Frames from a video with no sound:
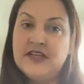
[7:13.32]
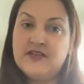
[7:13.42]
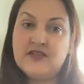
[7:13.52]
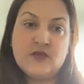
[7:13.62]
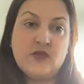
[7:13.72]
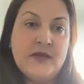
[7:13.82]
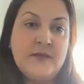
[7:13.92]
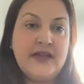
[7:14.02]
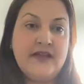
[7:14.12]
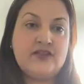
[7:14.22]
there's a 1
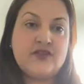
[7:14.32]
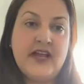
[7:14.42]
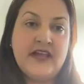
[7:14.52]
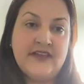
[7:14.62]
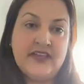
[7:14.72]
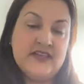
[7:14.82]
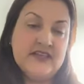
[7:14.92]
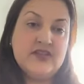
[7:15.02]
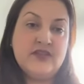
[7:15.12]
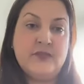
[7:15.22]
mile drive
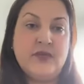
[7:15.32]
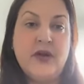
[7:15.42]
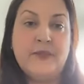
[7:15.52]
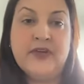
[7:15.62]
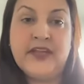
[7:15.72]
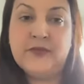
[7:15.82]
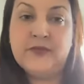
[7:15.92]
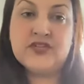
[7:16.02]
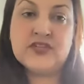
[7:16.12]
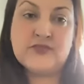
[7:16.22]
into the property,
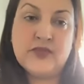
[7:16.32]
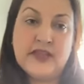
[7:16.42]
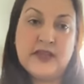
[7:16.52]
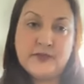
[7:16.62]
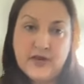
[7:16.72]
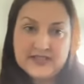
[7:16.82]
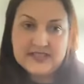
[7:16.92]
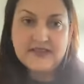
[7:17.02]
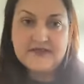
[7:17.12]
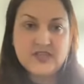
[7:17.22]
which is really
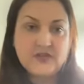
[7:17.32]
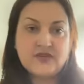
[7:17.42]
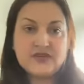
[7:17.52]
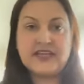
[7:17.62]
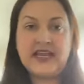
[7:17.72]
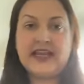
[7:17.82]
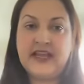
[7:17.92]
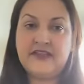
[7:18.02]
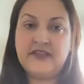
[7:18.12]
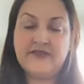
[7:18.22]
impressive. So there's a gate
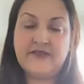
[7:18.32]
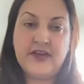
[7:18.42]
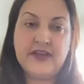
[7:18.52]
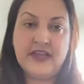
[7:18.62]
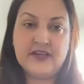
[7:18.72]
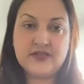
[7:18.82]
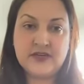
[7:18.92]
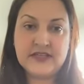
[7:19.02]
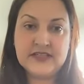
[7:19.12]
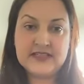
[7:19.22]
at the front
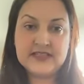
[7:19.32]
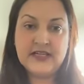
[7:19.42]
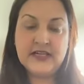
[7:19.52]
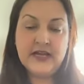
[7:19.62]
entrance.